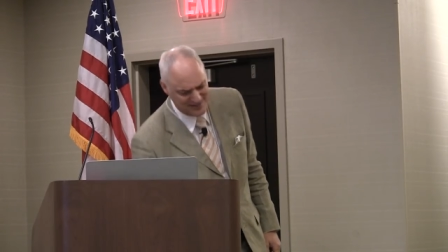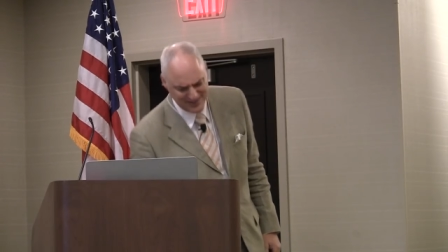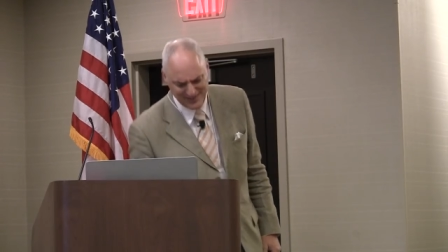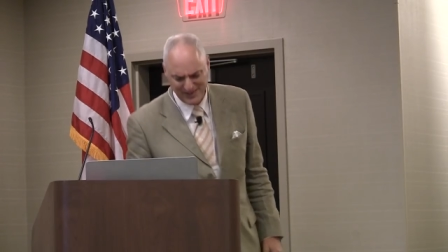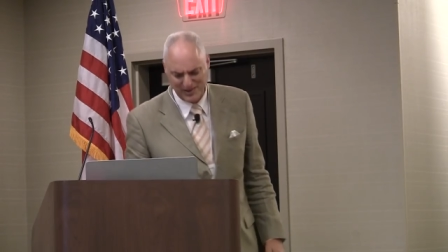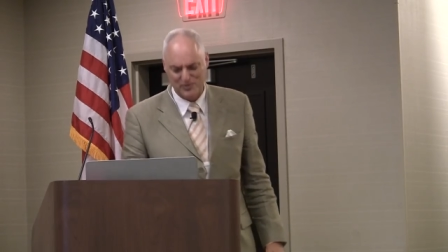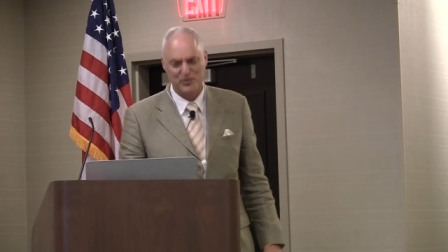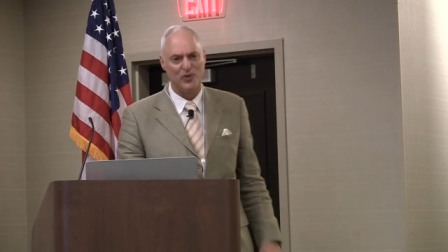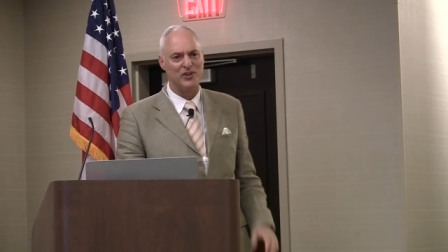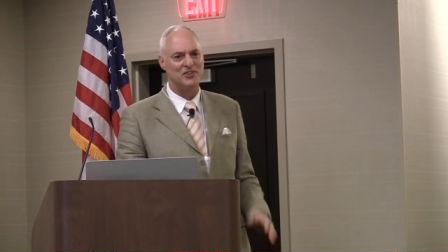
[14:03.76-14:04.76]
uh, you know,
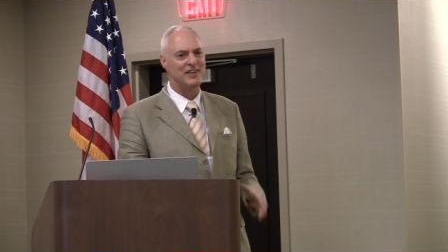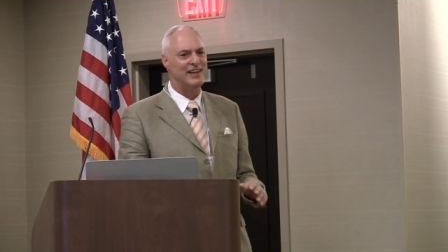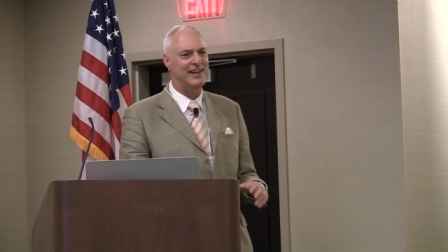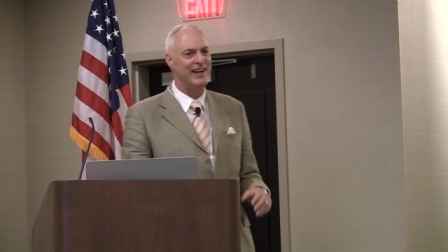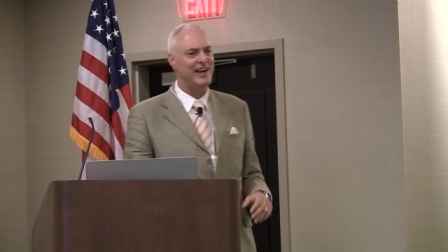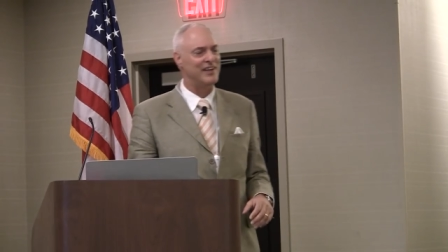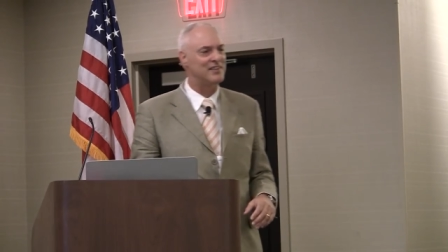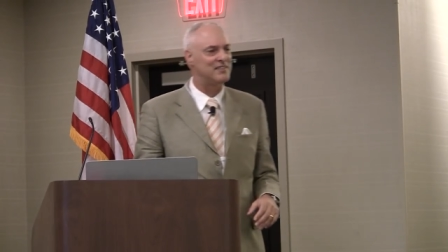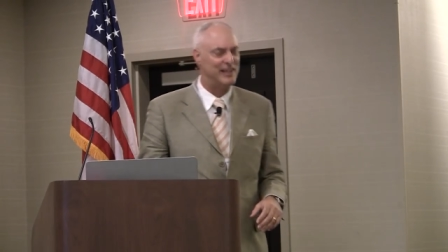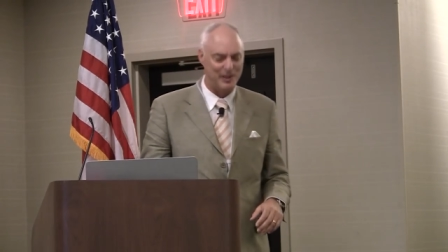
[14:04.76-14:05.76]
foolish and idiotic
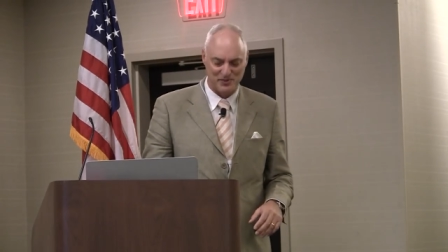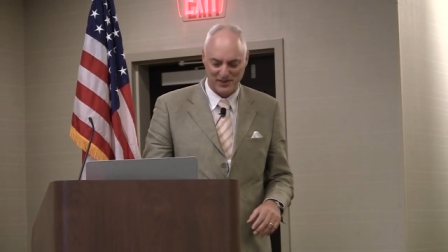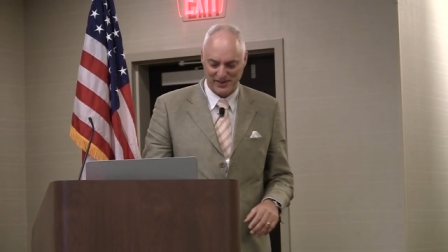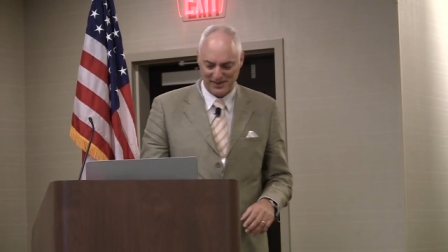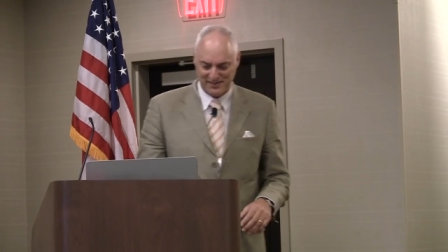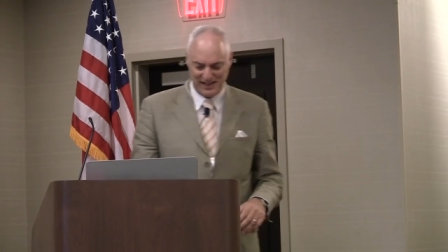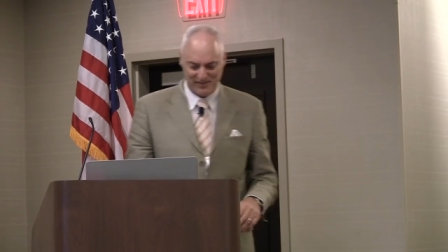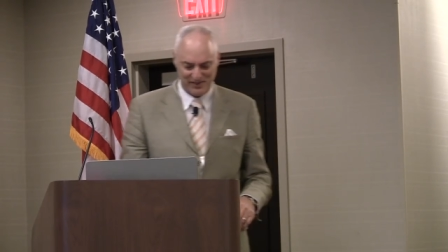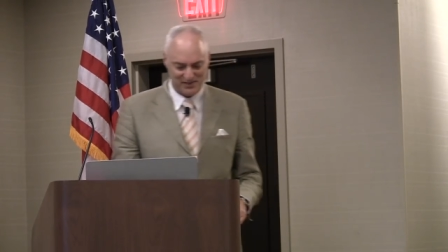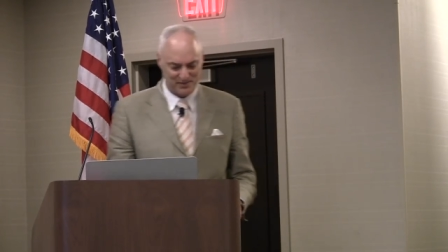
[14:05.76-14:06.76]
schemes that are going to
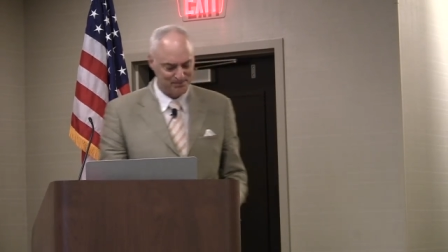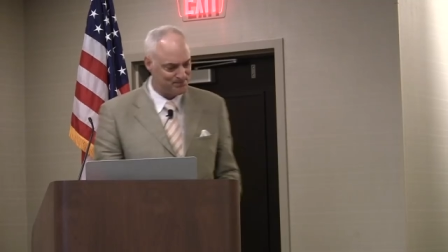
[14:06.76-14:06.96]
save us.